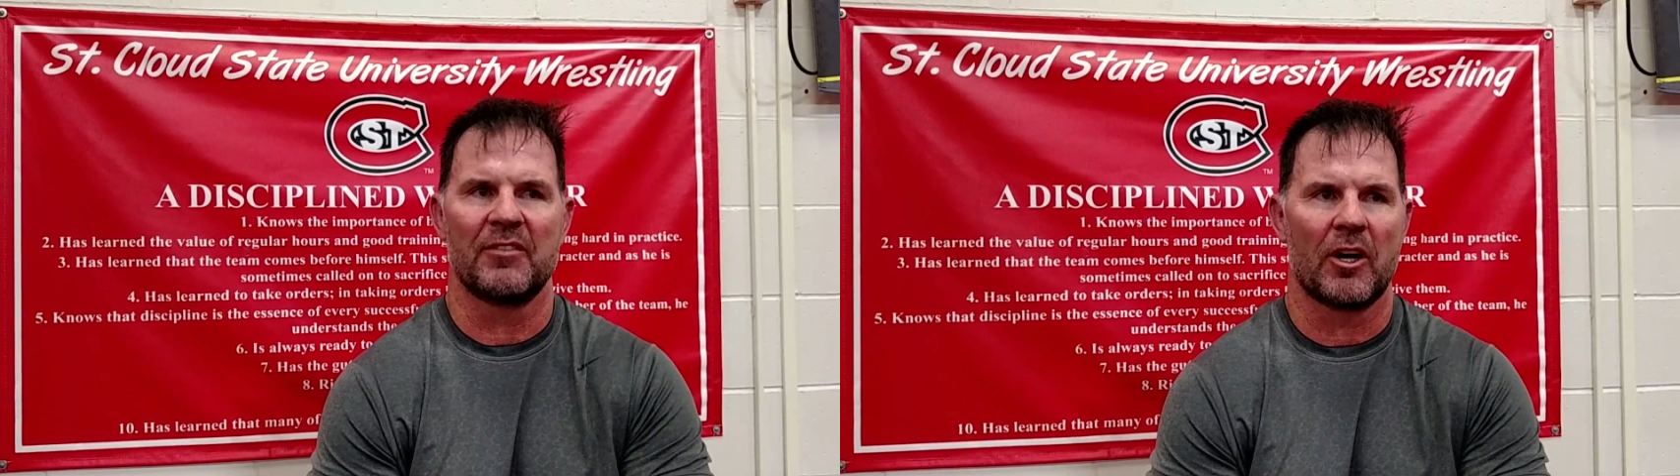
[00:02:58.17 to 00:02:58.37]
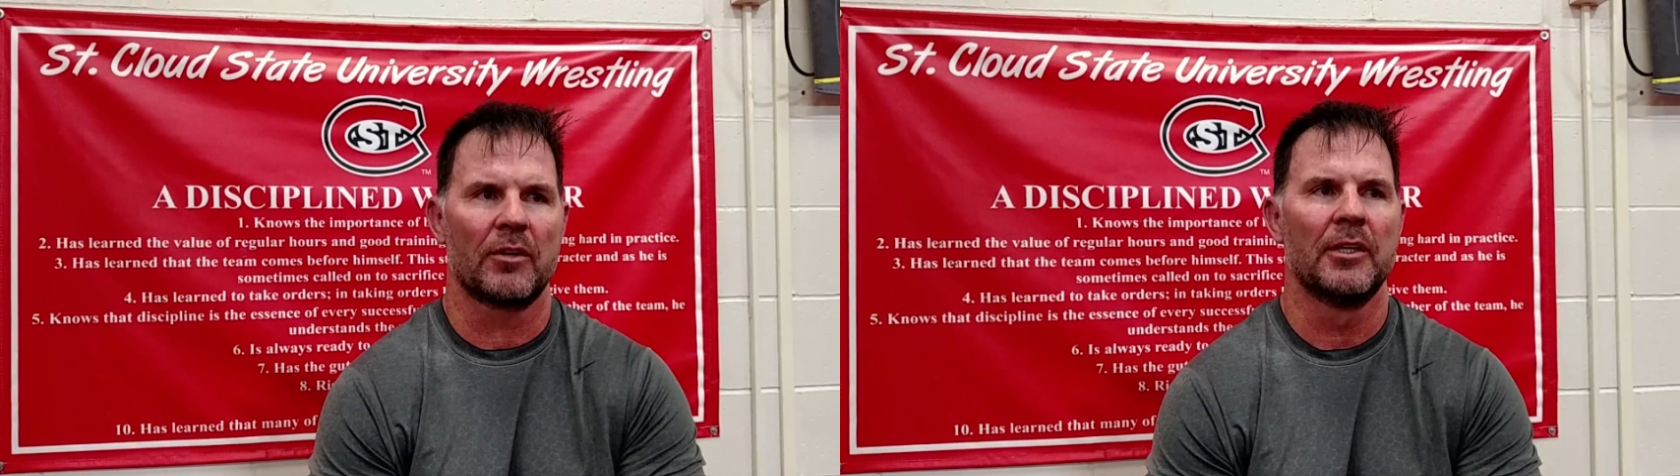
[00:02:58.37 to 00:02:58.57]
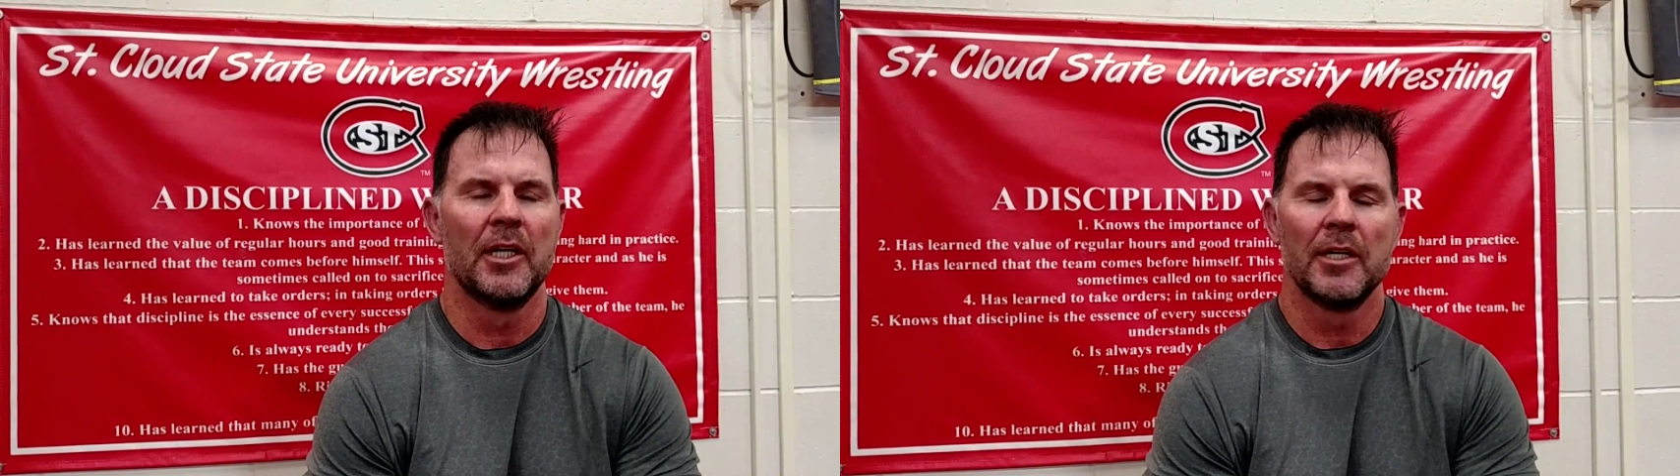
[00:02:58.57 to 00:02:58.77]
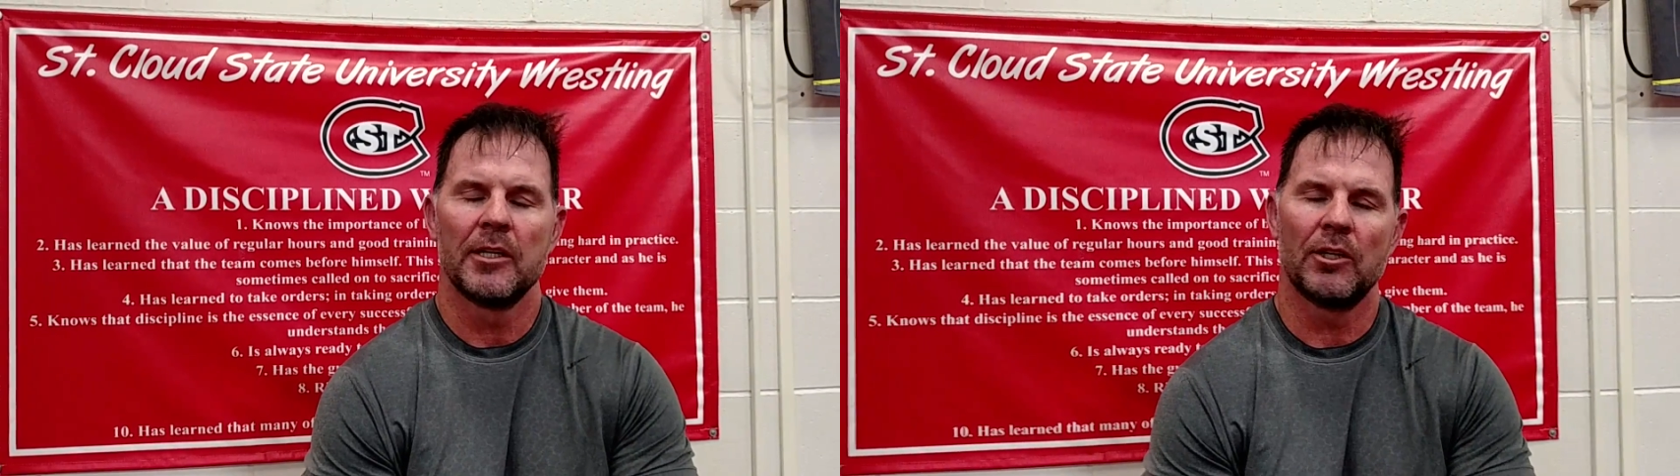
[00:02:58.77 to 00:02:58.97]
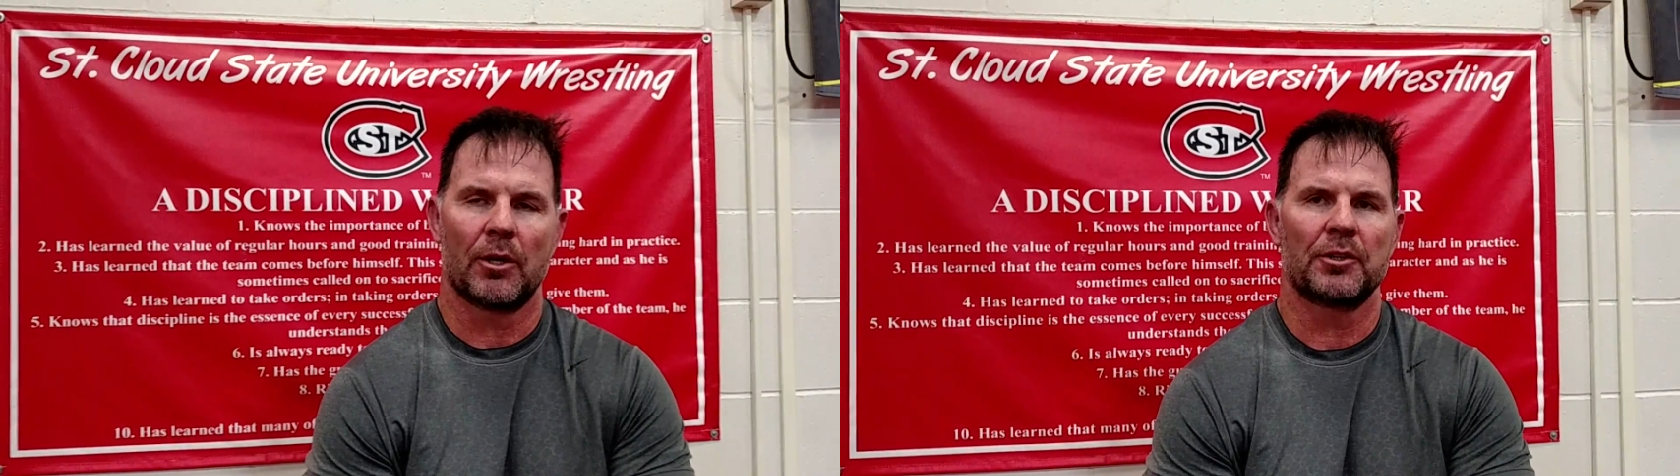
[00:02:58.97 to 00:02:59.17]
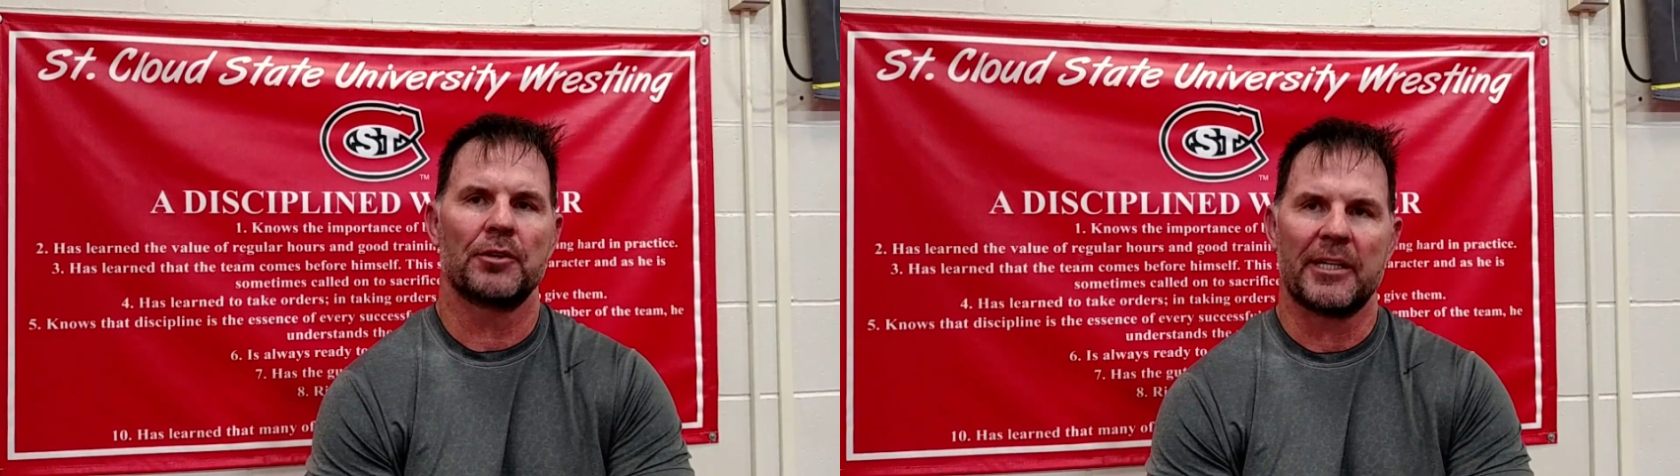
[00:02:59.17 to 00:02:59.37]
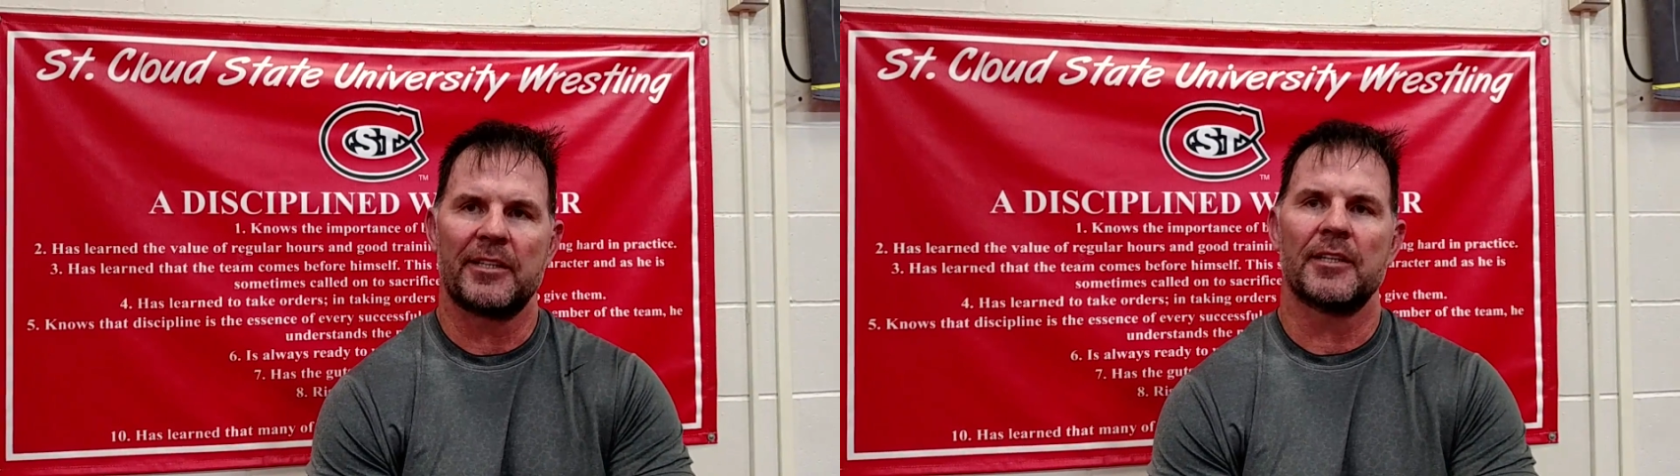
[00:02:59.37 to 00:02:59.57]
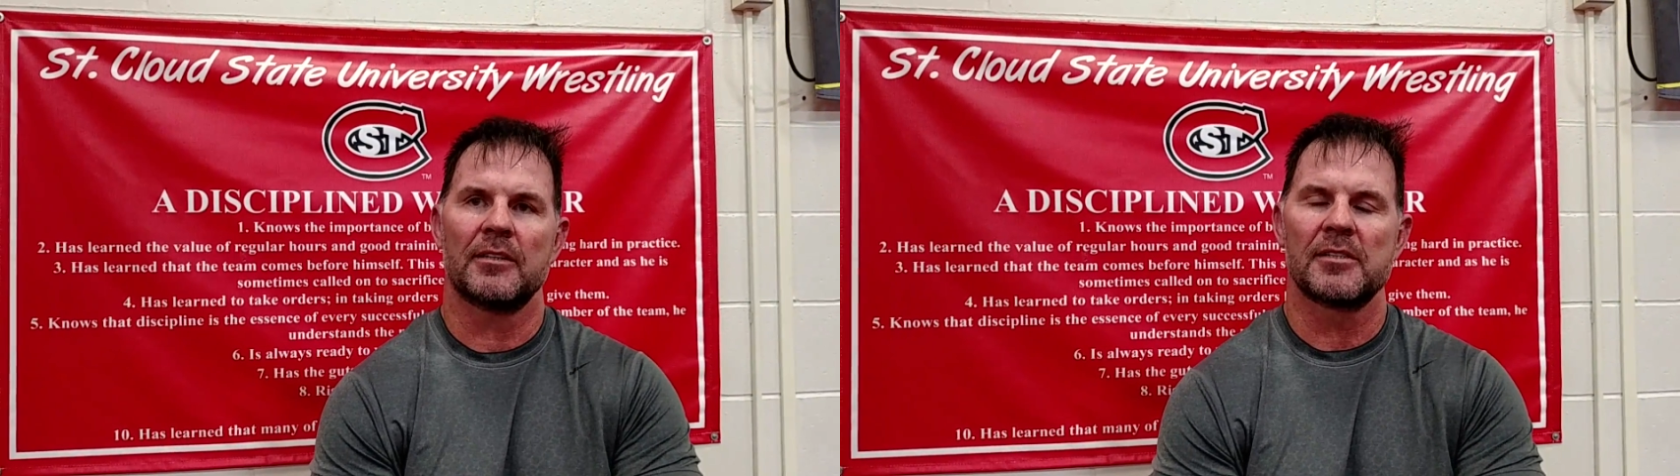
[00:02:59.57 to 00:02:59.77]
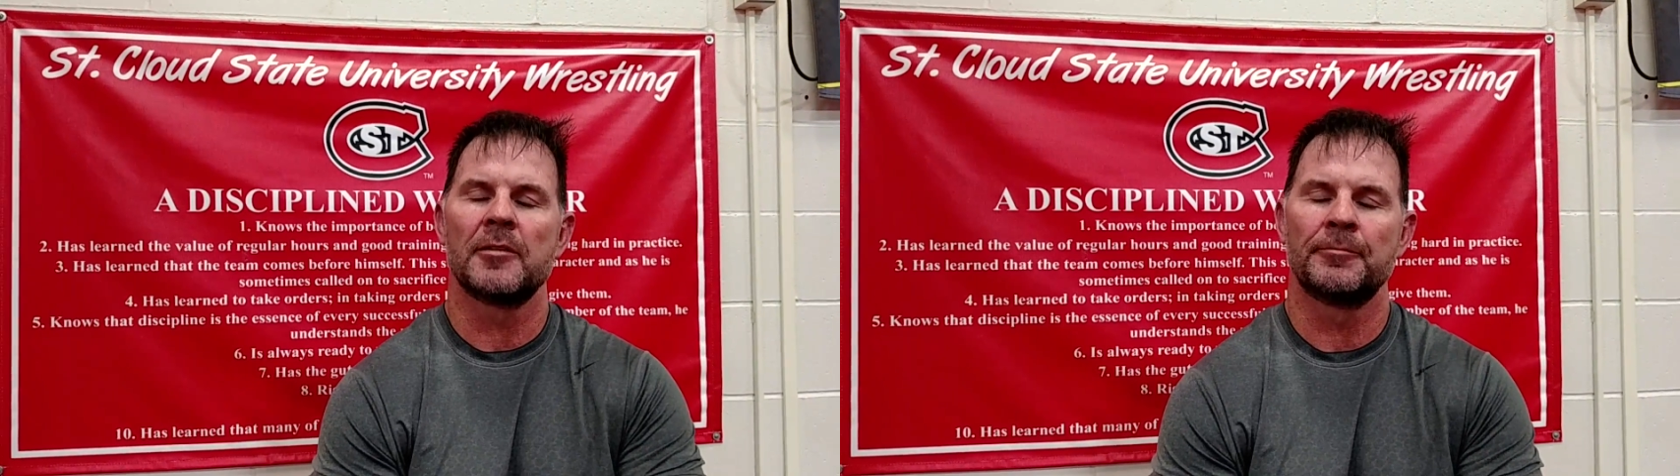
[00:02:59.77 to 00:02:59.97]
and they've all, you know, are great kids.